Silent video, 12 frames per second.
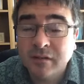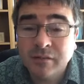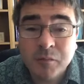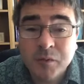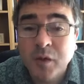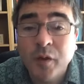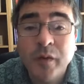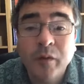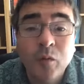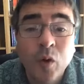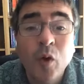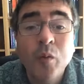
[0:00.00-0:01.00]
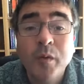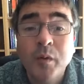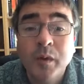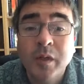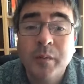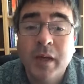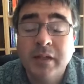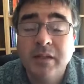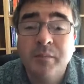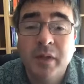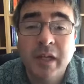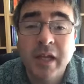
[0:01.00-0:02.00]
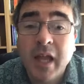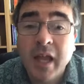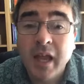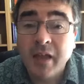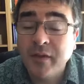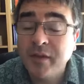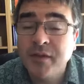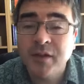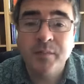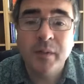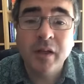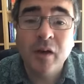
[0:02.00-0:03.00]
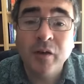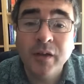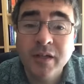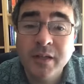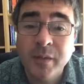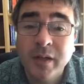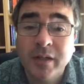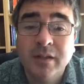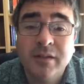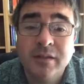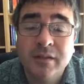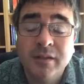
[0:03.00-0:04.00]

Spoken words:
There was nothing wrong with holding back some money if they'd just been honest about it.